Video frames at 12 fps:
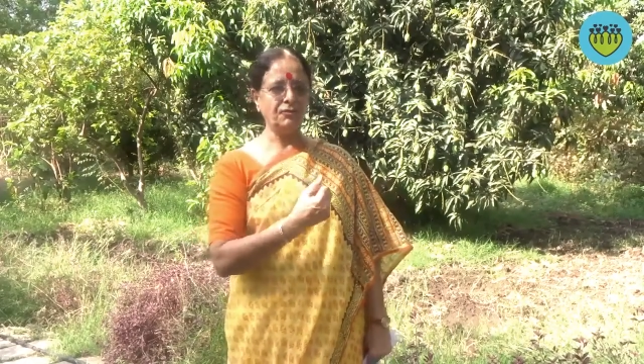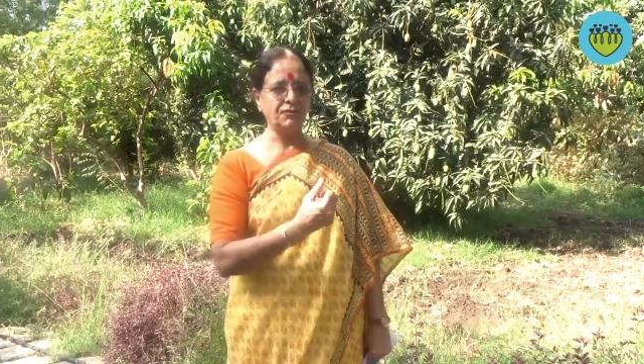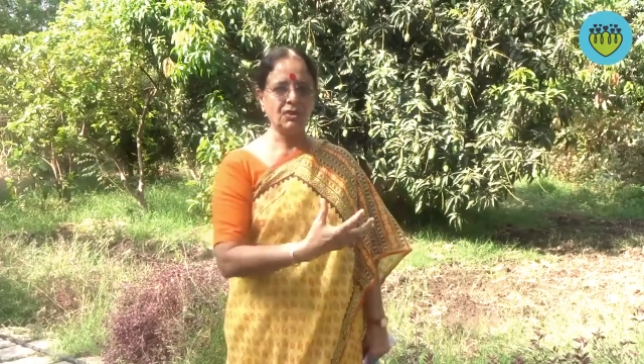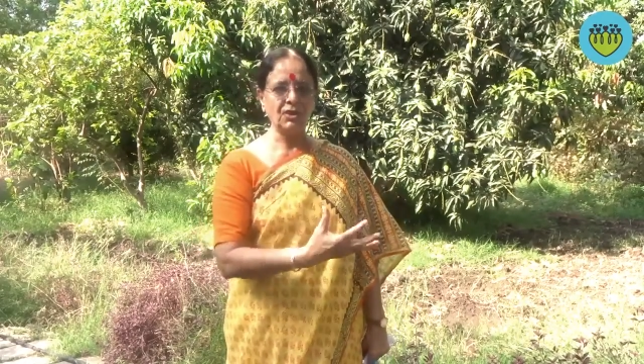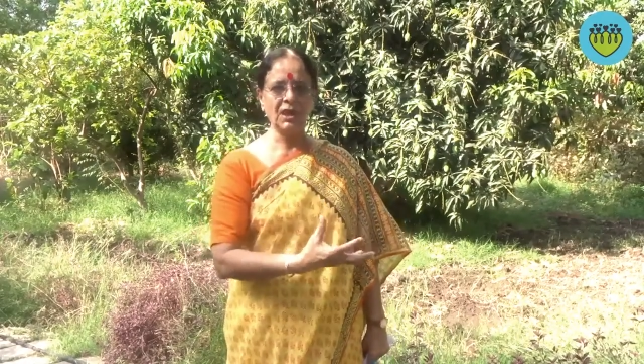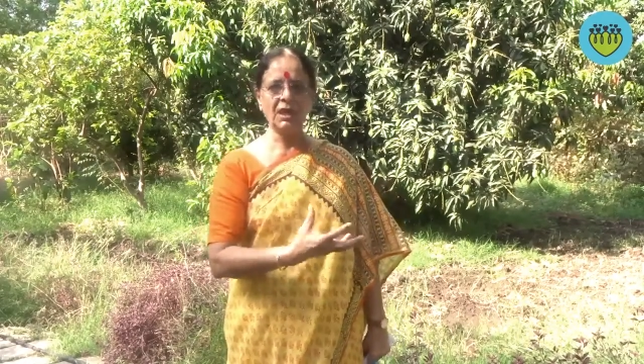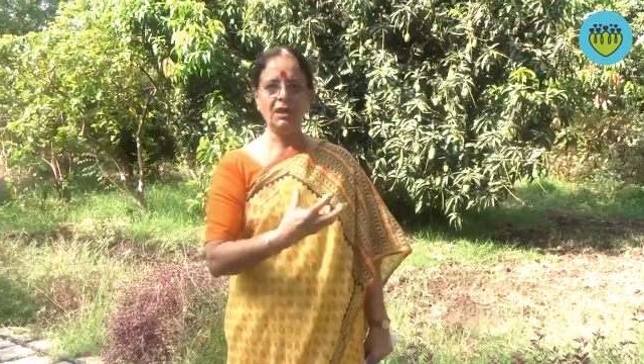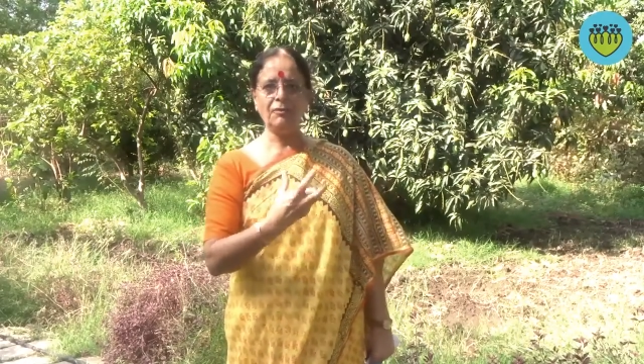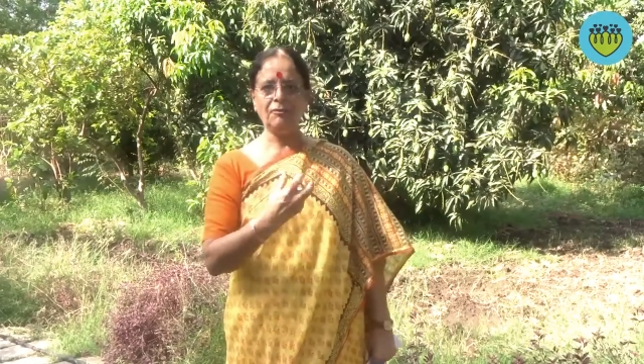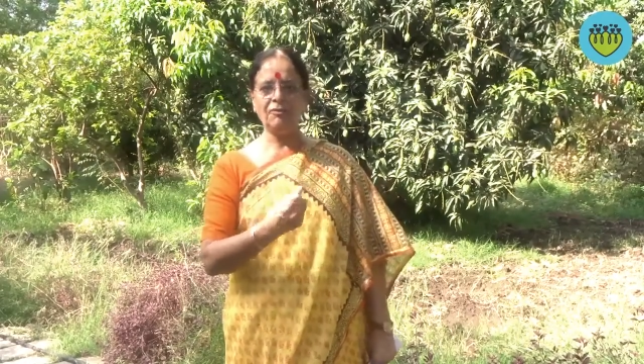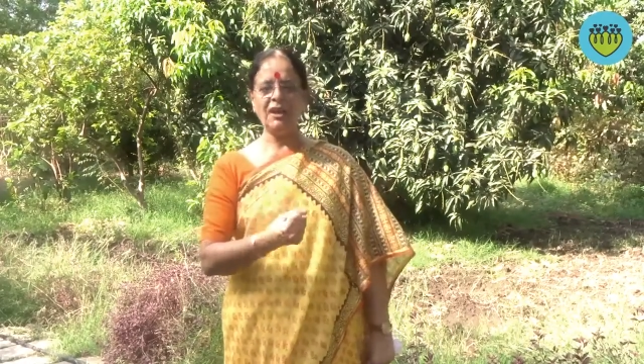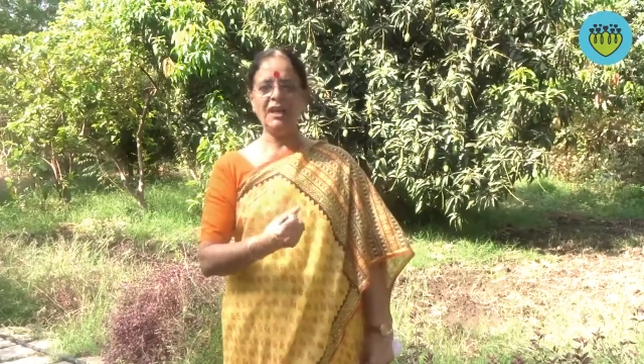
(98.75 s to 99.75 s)
3,
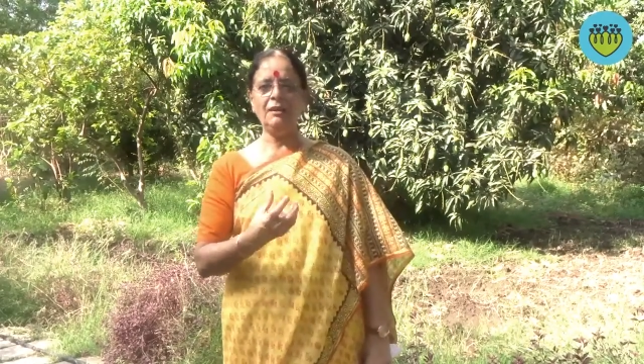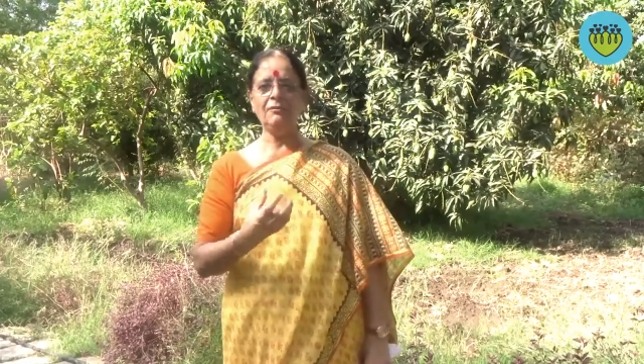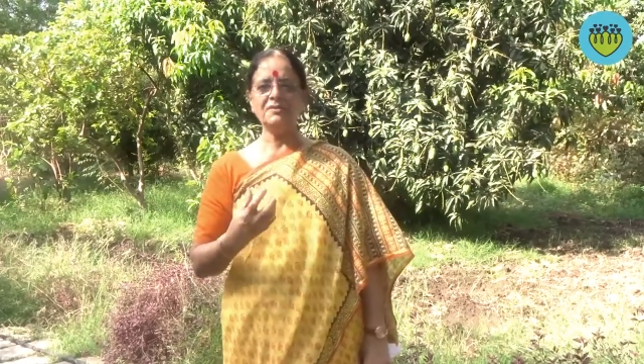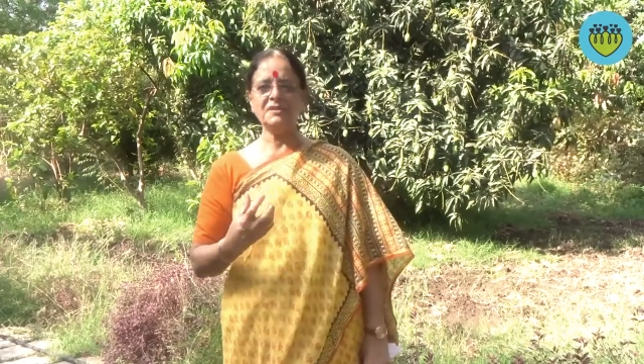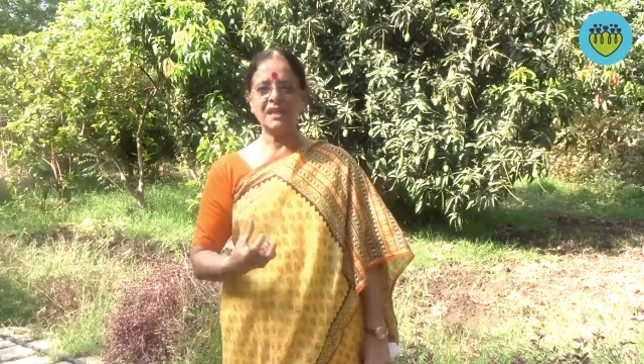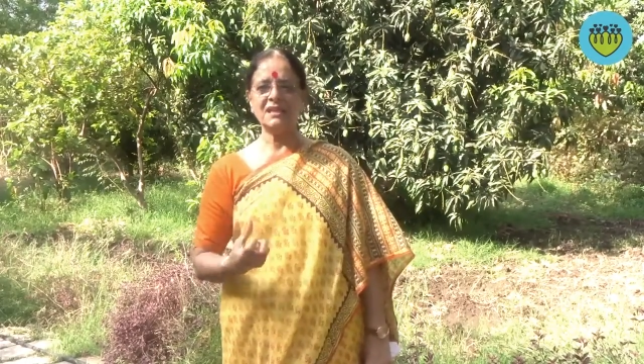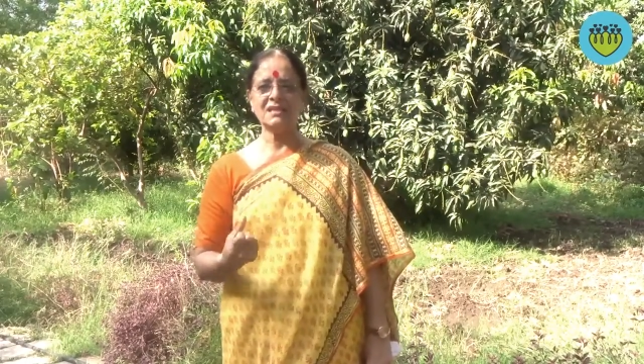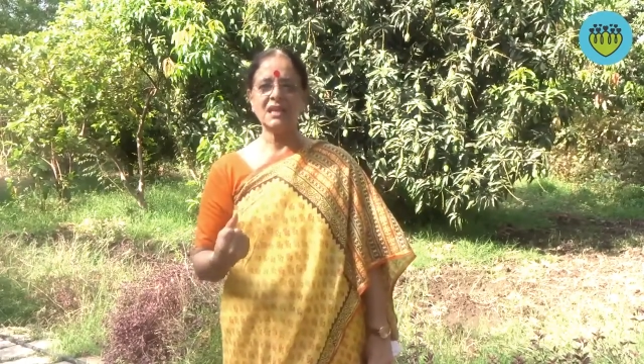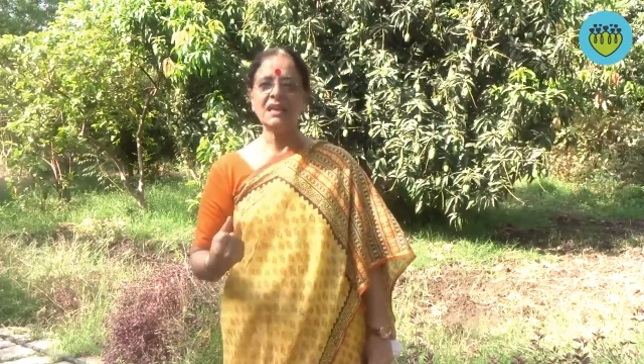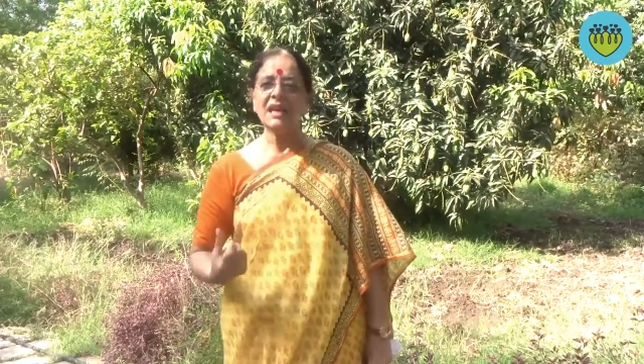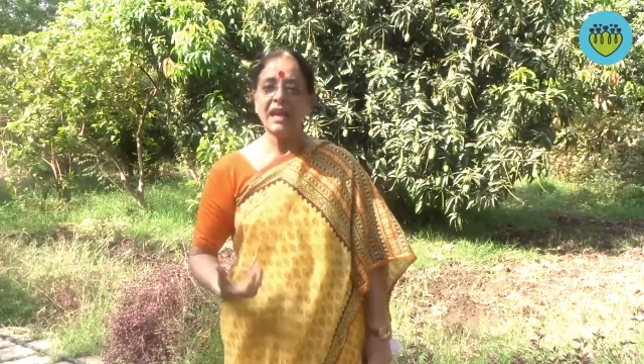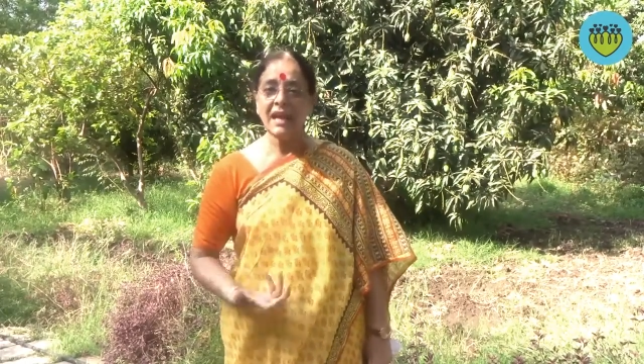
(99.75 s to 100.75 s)
5, 6
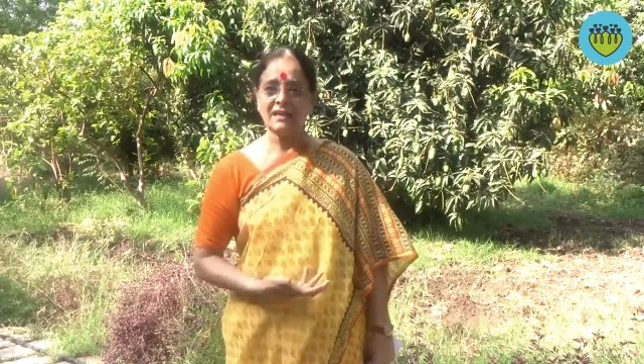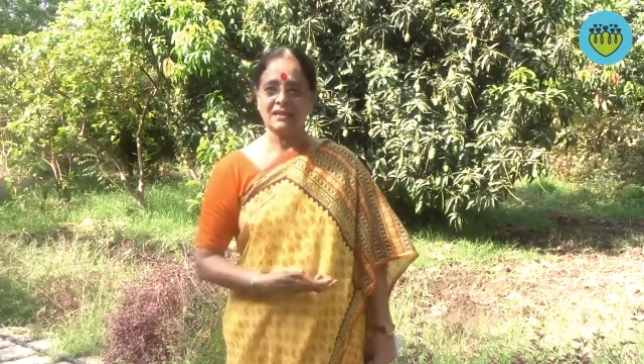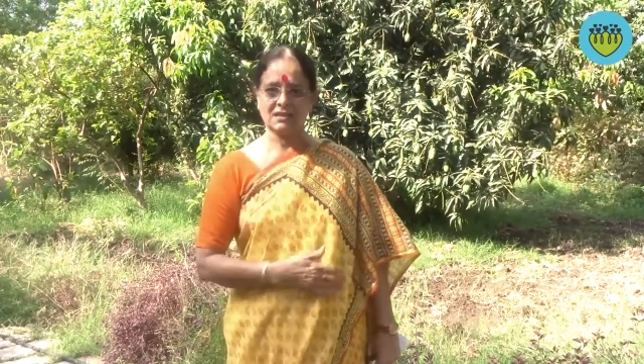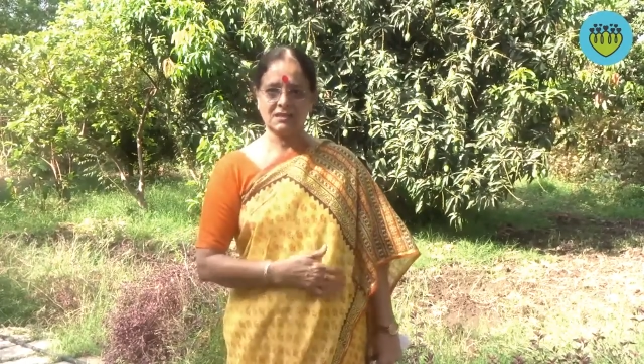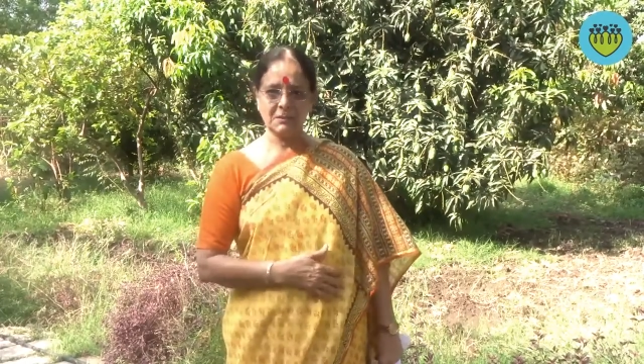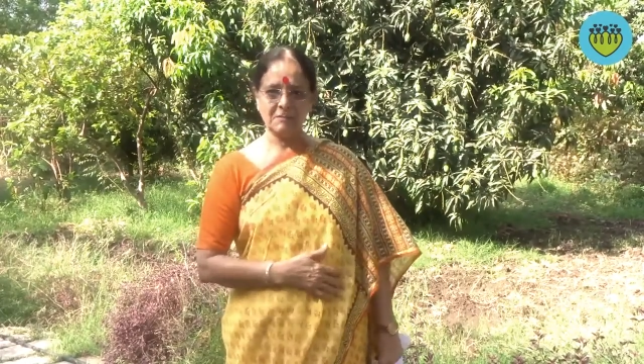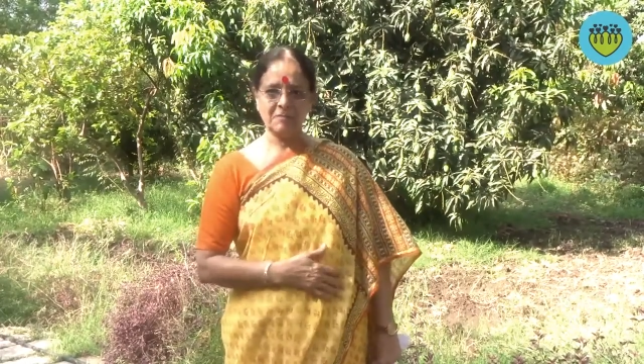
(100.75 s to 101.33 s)
and 8,